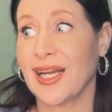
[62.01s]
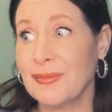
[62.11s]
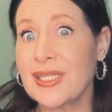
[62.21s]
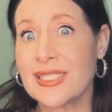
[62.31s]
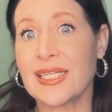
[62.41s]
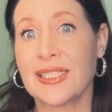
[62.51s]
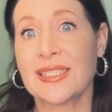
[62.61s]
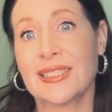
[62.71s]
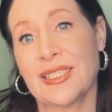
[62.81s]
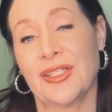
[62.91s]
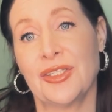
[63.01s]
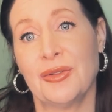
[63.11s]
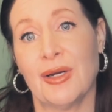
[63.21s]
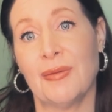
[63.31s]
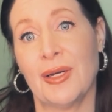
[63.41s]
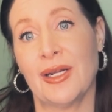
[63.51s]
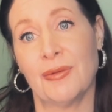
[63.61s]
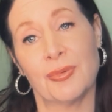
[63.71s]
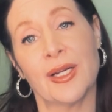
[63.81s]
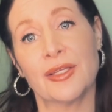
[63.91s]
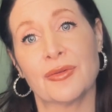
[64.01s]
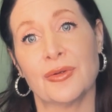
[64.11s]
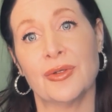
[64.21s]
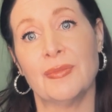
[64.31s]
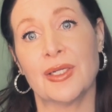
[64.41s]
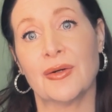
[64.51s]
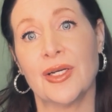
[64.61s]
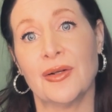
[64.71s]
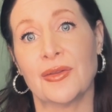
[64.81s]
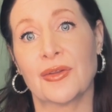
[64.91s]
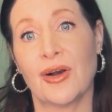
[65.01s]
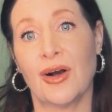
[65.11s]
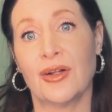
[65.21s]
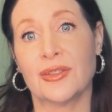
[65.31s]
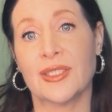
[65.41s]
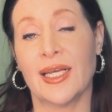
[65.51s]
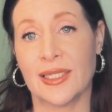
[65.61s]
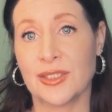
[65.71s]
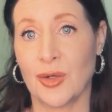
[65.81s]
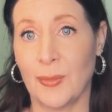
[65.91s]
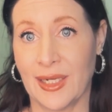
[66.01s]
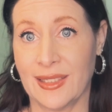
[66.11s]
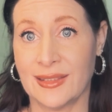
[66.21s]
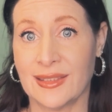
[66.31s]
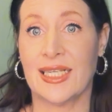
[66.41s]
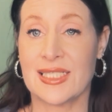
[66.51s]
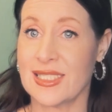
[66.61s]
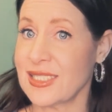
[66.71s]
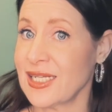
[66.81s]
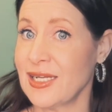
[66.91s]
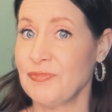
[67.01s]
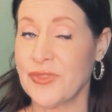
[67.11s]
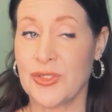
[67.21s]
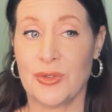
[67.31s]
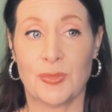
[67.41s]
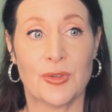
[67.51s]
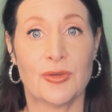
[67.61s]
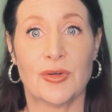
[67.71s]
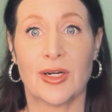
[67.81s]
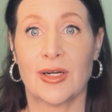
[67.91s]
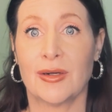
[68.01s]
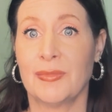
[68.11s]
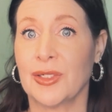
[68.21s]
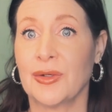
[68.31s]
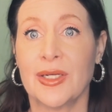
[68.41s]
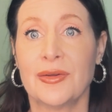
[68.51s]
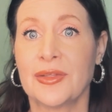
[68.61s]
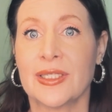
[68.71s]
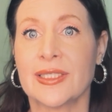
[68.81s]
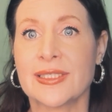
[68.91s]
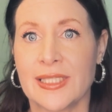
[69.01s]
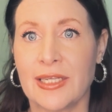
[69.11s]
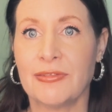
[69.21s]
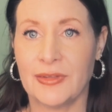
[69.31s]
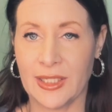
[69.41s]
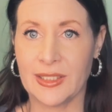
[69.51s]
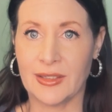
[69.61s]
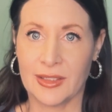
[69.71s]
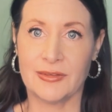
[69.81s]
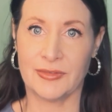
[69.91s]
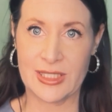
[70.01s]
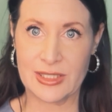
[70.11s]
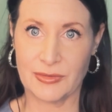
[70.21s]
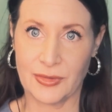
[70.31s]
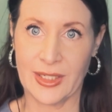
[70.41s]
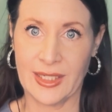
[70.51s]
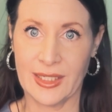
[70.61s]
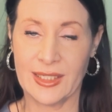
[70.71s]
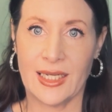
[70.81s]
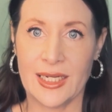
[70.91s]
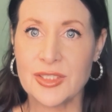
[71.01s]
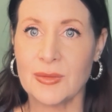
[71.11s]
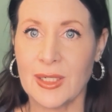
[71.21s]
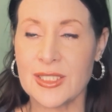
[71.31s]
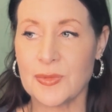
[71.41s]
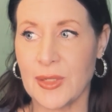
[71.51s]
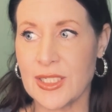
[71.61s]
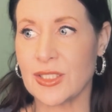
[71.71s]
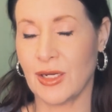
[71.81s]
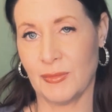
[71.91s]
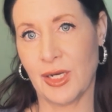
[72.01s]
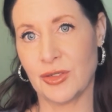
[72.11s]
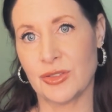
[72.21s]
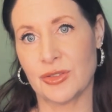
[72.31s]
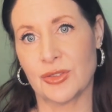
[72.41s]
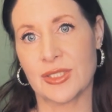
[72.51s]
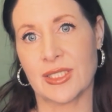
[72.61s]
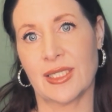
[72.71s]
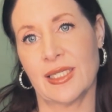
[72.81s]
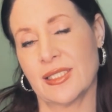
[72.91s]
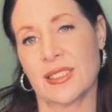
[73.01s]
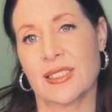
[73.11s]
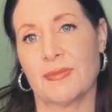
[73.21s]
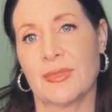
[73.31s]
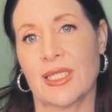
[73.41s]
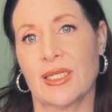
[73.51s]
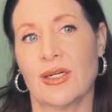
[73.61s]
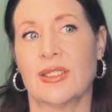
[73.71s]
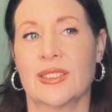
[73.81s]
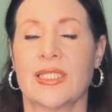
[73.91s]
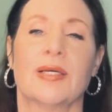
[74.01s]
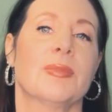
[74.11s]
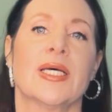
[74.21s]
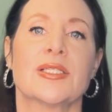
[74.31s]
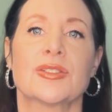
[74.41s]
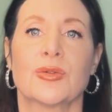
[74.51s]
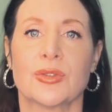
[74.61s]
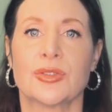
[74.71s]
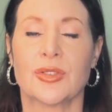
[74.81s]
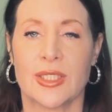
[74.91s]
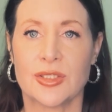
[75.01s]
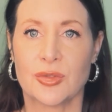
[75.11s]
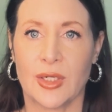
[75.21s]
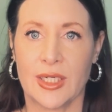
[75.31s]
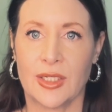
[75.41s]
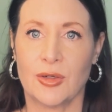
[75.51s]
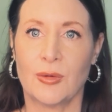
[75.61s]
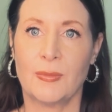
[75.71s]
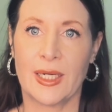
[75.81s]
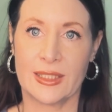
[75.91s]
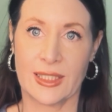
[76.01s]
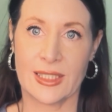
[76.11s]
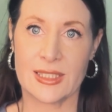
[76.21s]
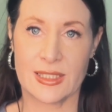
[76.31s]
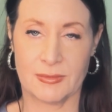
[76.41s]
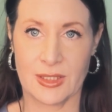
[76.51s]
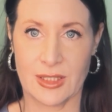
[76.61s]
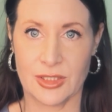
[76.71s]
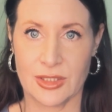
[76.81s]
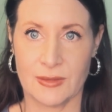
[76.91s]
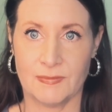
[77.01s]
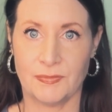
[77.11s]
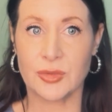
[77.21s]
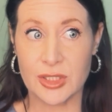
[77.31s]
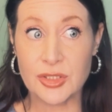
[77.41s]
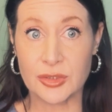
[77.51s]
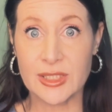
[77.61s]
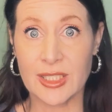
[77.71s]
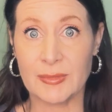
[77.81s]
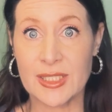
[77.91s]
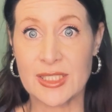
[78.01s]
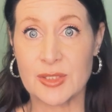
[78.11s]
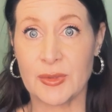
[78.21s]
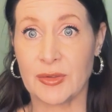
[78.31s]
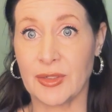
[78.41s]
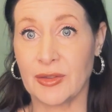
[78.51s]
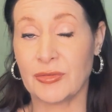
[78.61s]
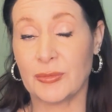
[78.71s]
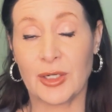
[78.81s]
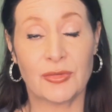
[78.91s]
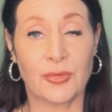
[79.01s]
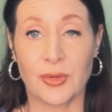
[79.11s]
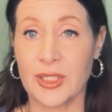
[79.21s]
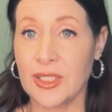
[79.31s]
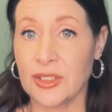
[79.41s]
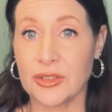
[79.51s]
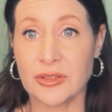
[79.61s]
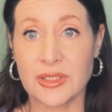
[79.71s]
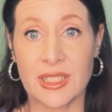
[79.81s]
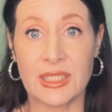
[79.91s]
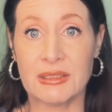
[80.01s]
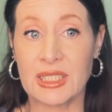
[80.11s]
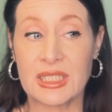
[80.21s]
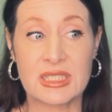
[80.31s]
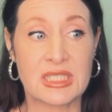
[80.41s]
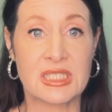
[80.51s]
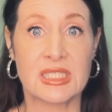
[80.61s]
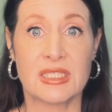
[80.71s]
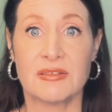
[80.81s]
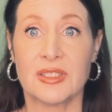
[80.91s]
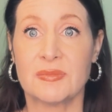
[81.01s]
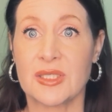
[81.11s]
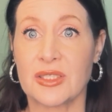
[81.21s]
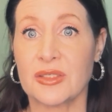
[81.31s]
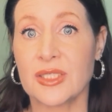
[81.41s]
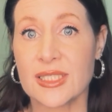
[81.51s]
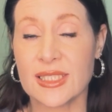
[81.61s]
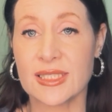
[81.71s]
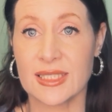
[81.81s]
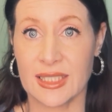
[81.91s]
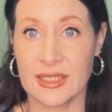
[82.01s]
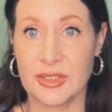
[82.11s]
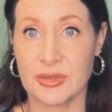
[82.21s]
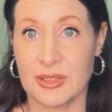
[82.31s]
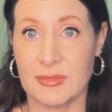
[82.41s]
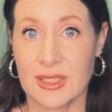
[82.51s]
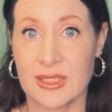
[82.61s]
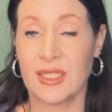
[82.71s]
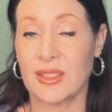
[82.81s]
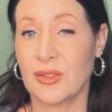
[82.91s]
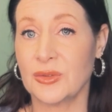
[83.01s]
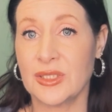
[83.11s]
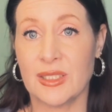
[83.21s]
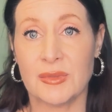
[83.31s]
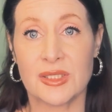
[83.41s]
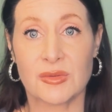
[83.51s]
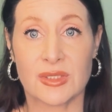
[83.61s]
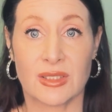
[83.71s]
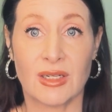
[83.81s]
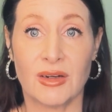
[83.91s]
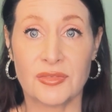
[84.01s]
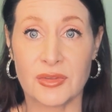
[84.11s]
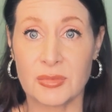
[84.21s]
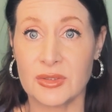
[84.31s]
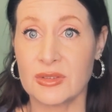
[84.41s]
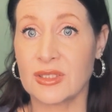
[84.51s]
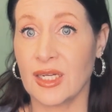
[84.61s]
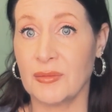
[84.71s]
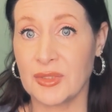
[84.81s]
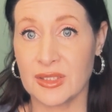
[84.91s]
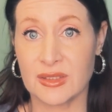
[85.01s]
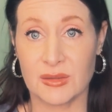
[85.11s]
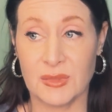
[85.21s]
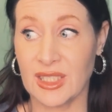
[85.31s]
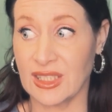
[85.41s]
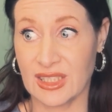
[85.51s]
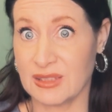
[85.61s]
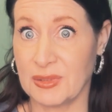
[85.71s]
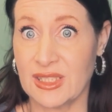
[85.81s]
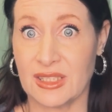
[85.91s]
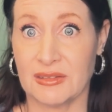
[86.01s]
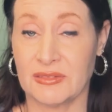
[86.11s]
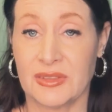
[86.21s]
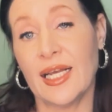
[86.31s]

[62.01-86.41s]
I'm excited to tell you about a breakthrough in mental health called ExoMind. It's designed to improve our mental health in a safe and non-invasive way. ExoMind is based on modern neuroscience and something called TMS, or Transcranial Magnetic Stimulation. Traditional TMS has been around for about 40 years, and it consisted of up to 36 daily treatments. The old TMS was uncomfortable, time-consuming, and expensive.